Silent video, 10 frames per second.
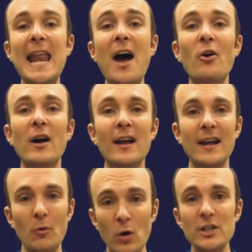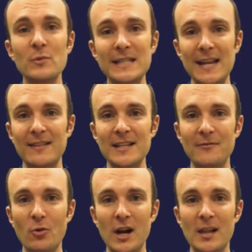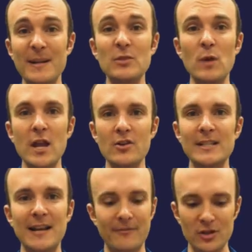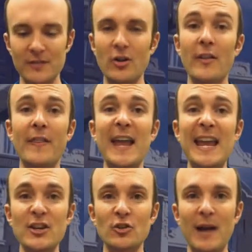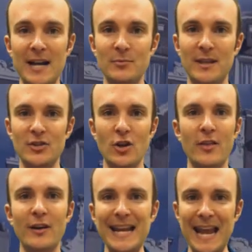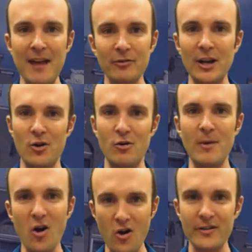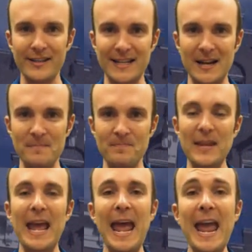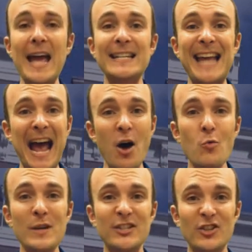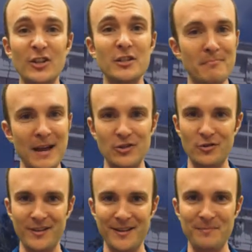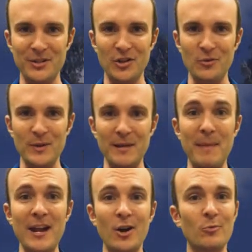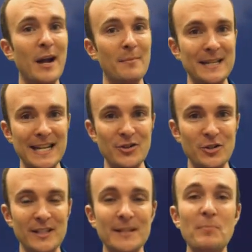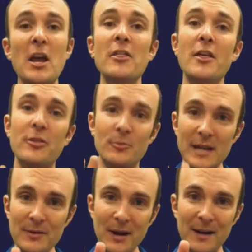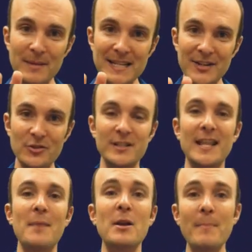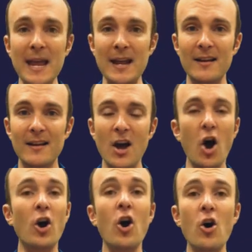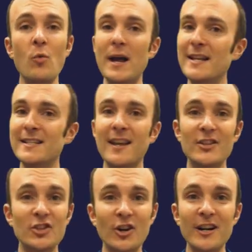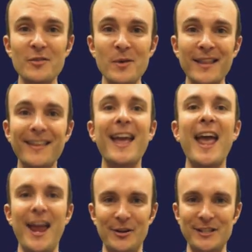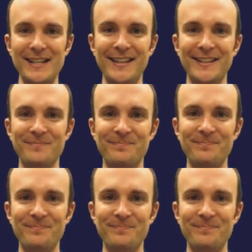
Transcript: Now, once we take these four elements, we understand, first of all, that they interact with each other in every home all the time, and how we start to measure them so that we can make our recommendations. The three recommendations that I'm going to make are always starting with air sealing.